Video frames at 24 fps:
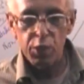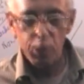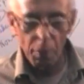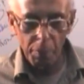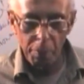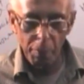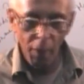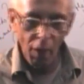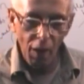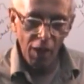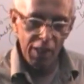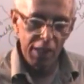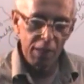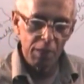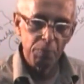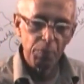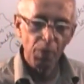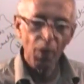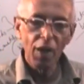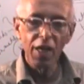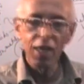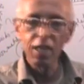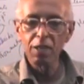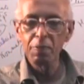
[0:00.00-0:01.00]
So boiling
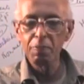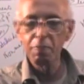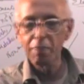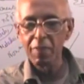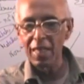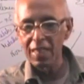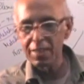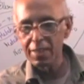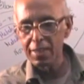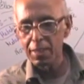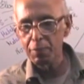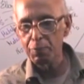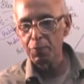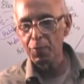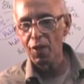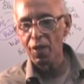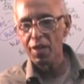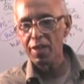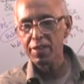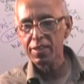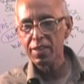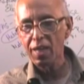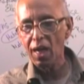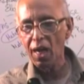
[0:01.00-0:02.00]
point, melting
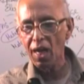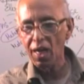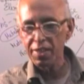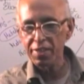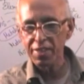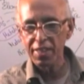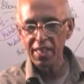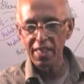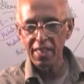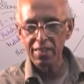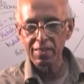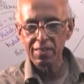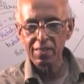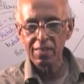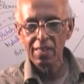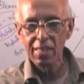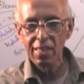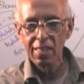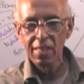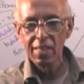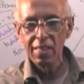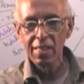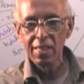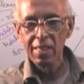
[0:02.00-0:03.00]
point, hardness
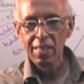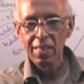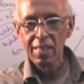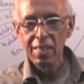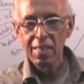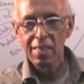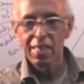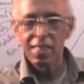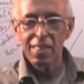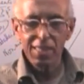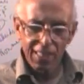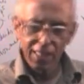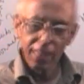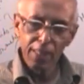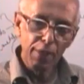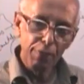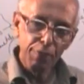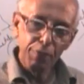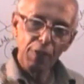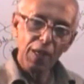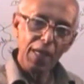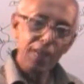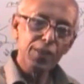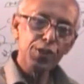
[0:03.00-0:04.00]
is a
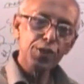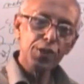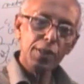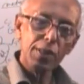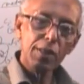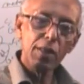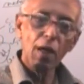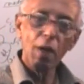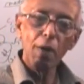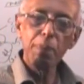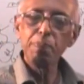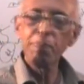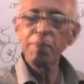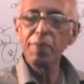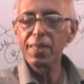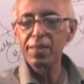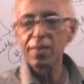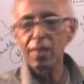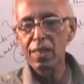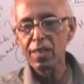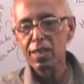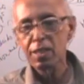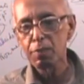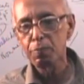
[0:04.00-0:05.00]
reflection of
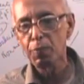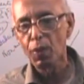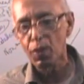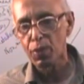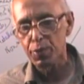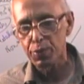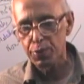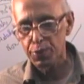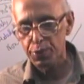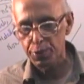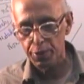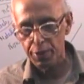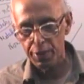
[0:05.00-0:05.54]
metallic bond.